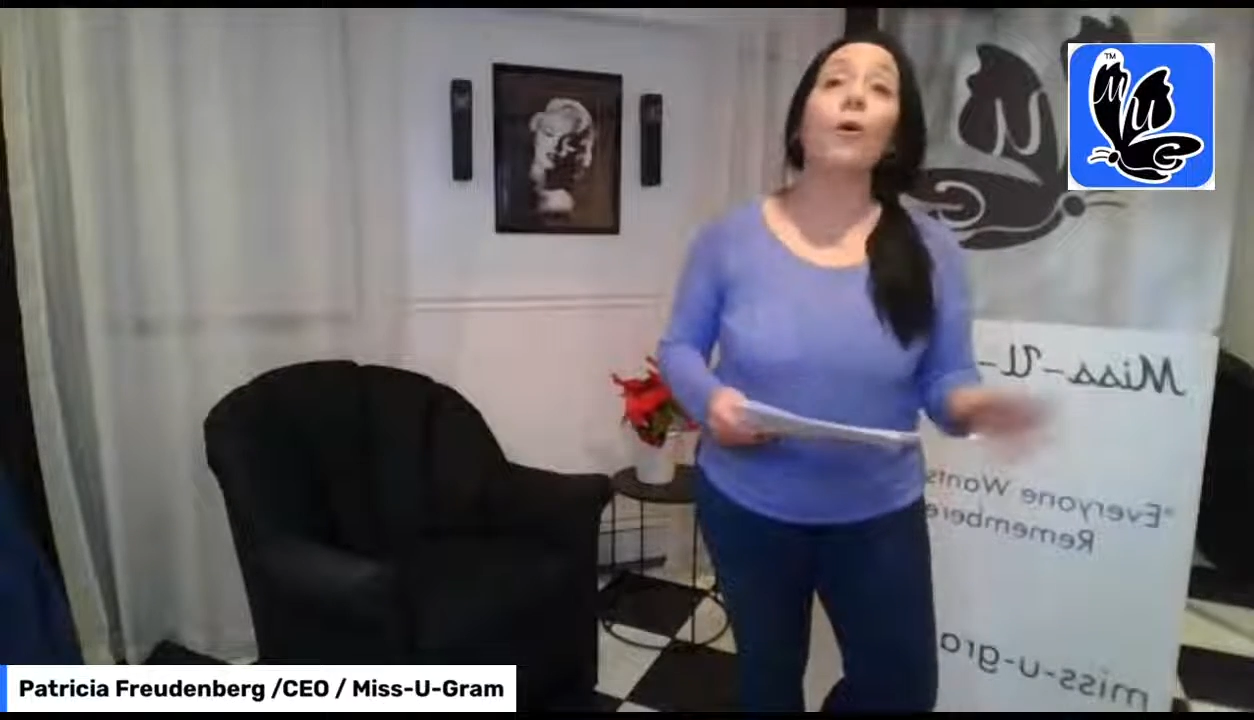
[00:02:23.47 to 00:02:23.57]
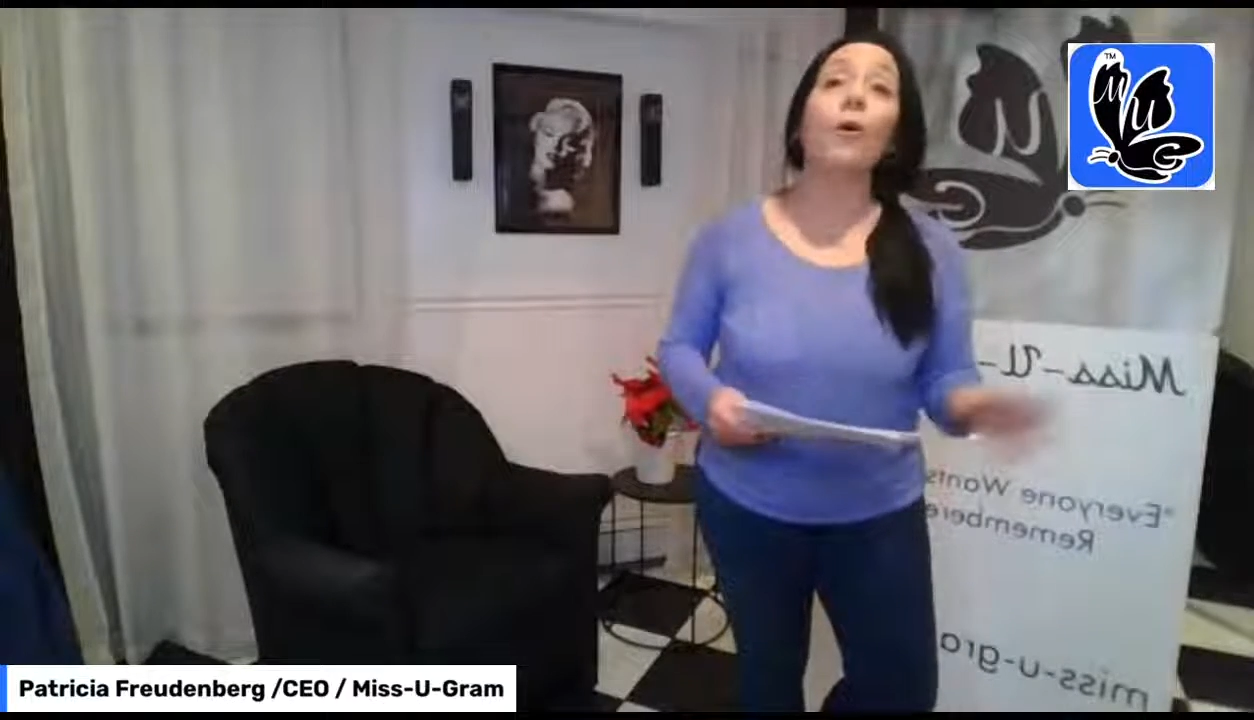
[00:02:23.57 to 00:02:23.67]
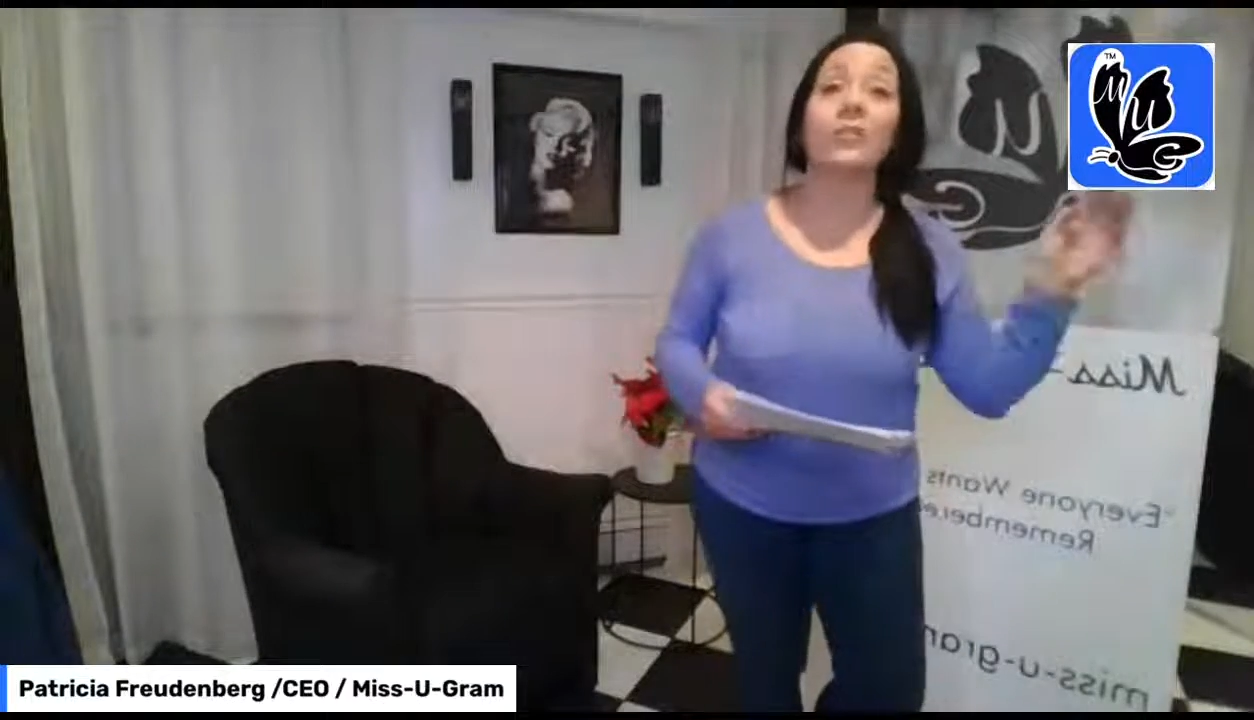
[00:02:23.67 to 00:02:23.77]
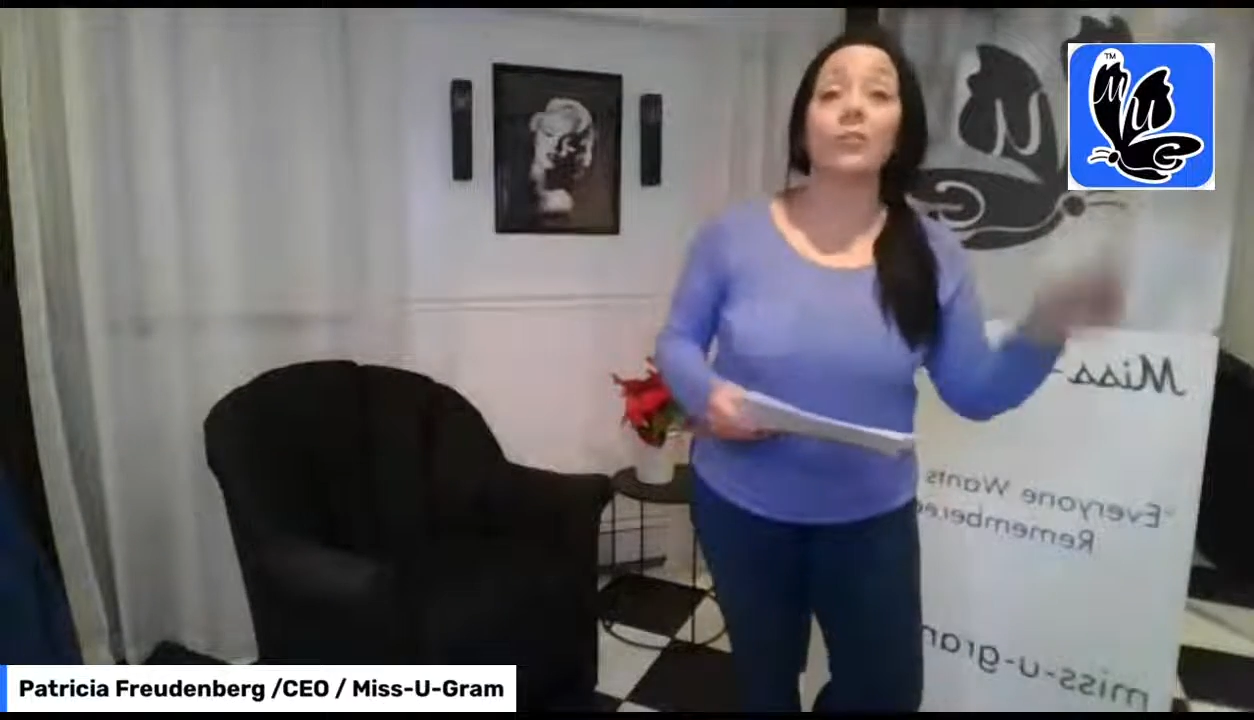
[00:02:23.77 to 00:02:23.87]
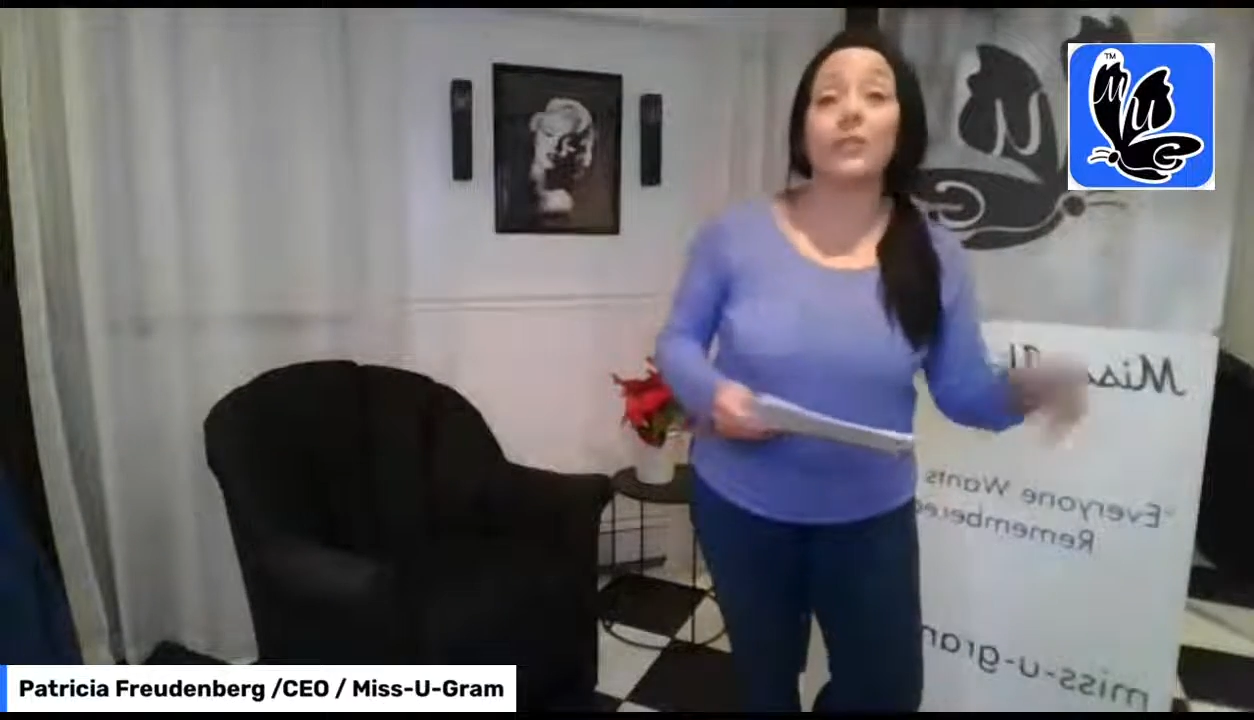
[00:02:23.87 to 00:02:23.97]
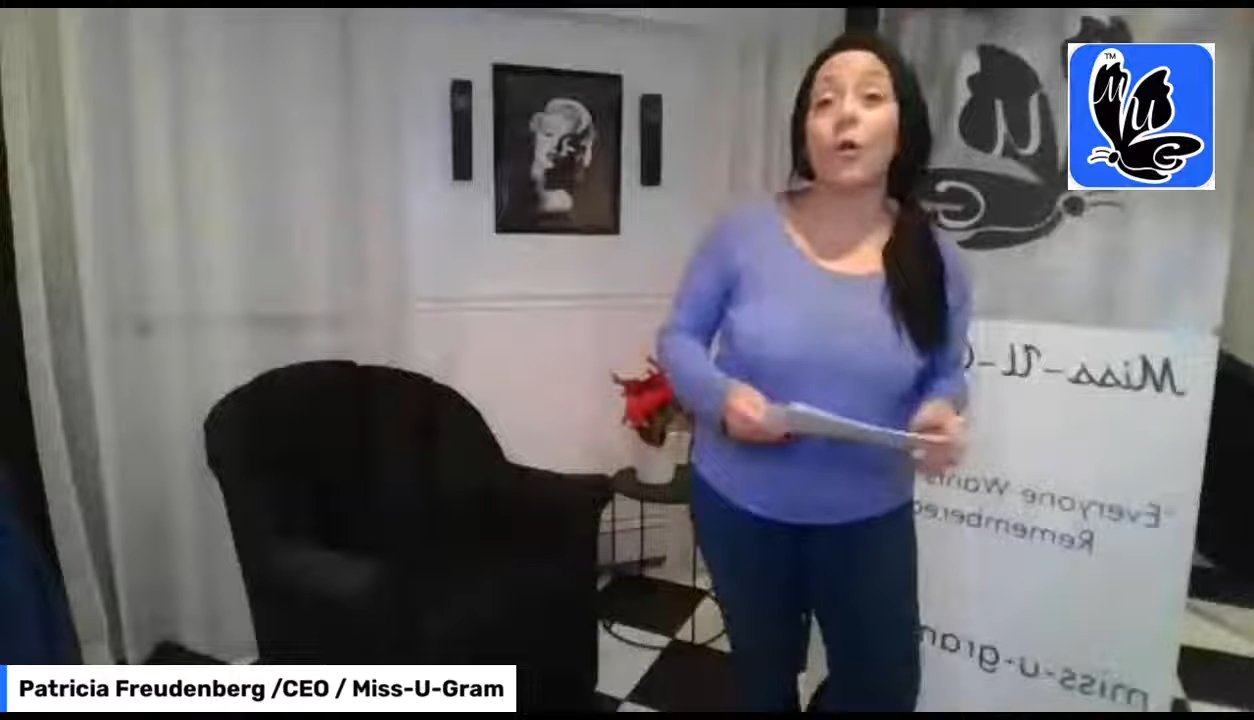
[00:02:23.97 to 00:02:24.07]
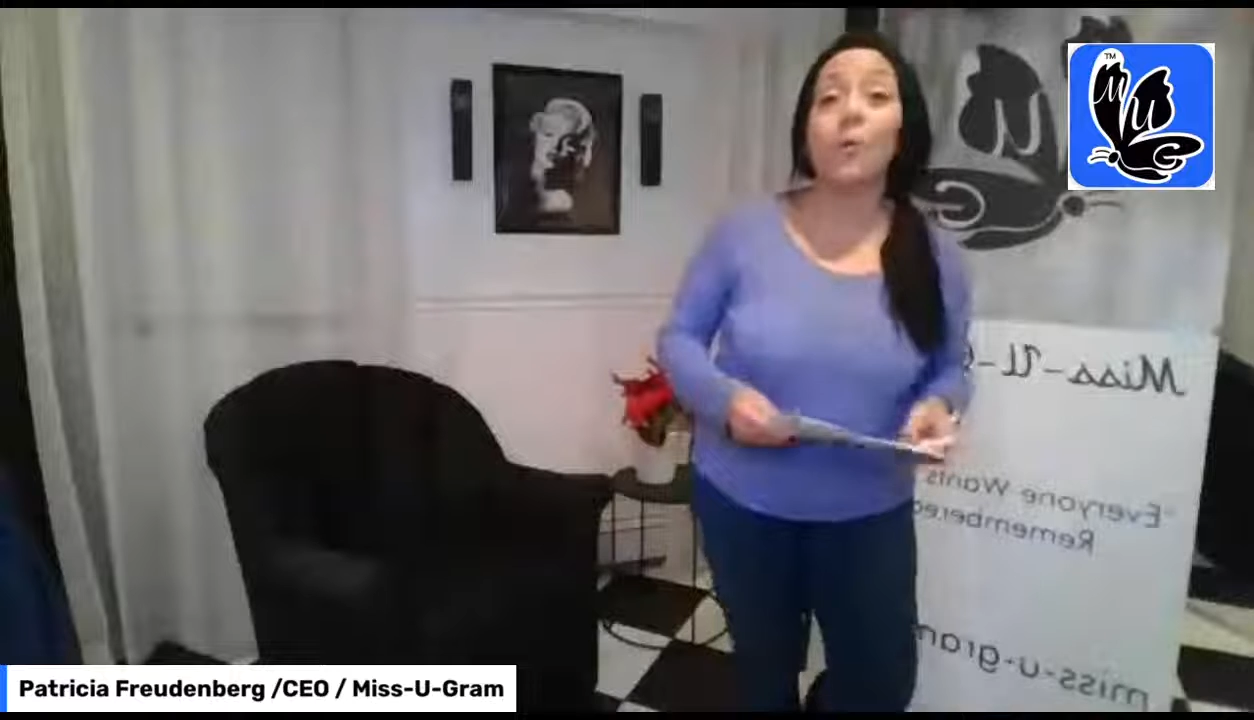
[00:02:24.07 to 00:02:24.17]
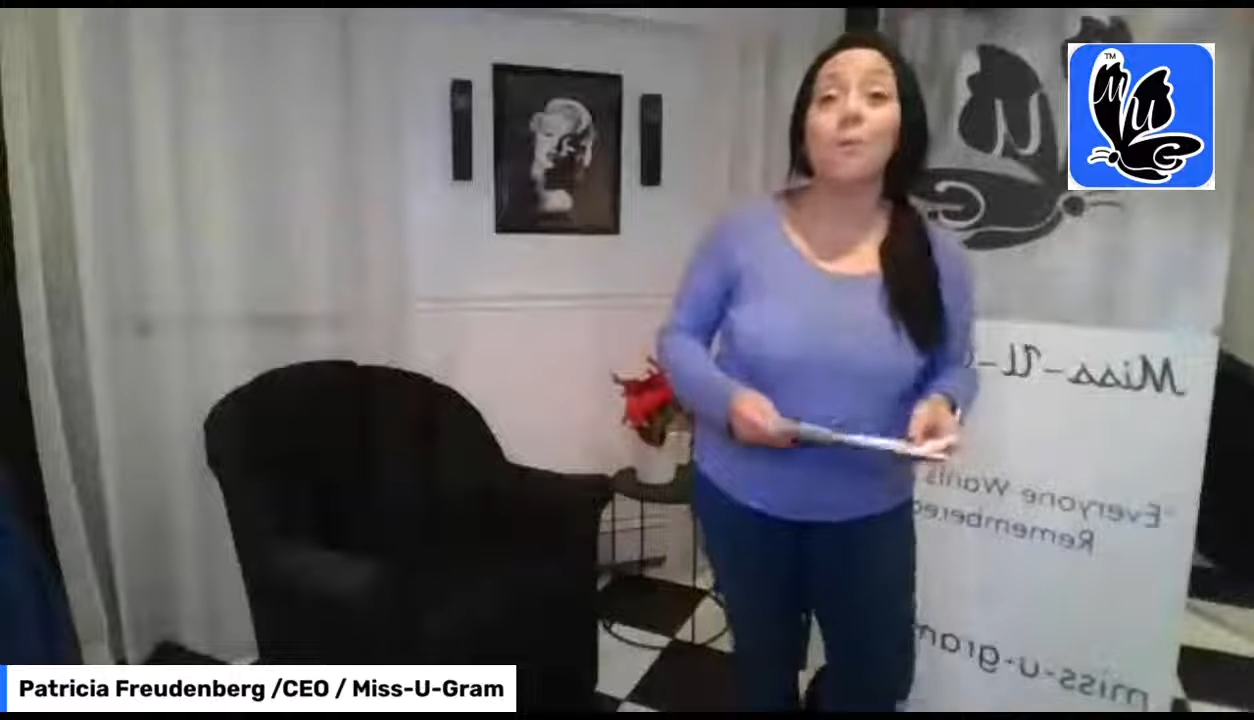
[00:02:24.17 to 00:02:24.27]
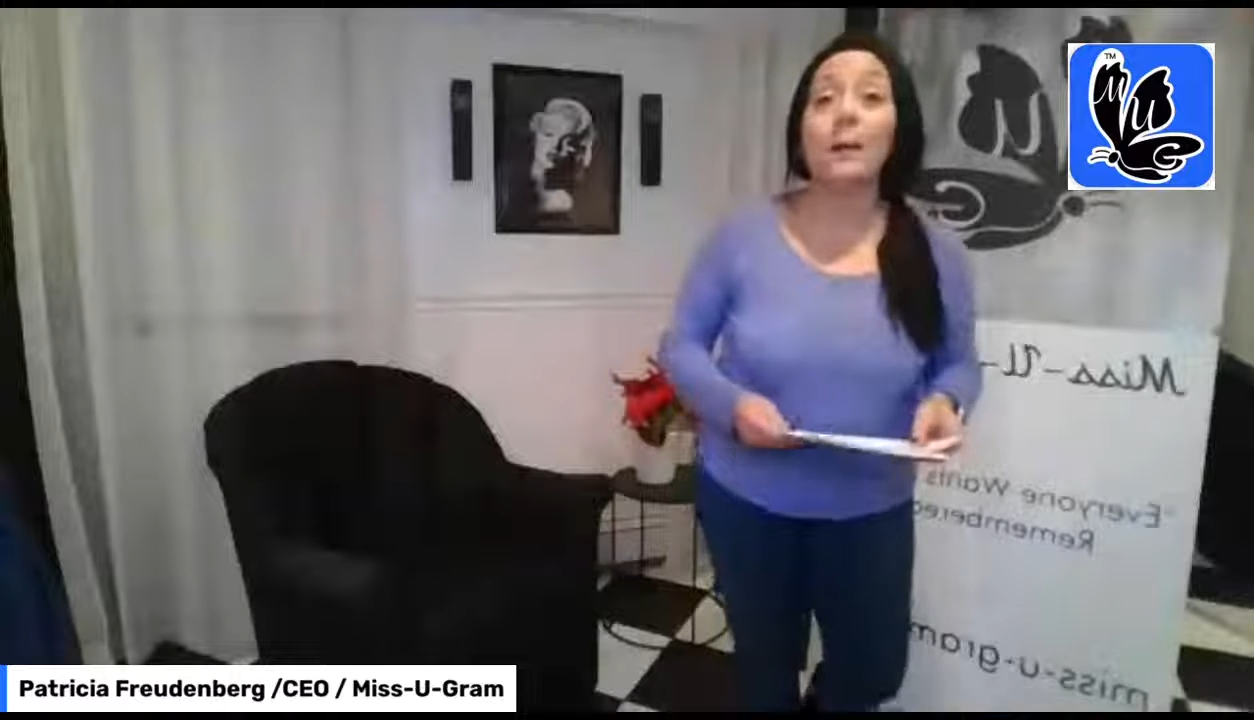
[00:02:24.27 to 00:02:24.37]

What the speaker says: just look at all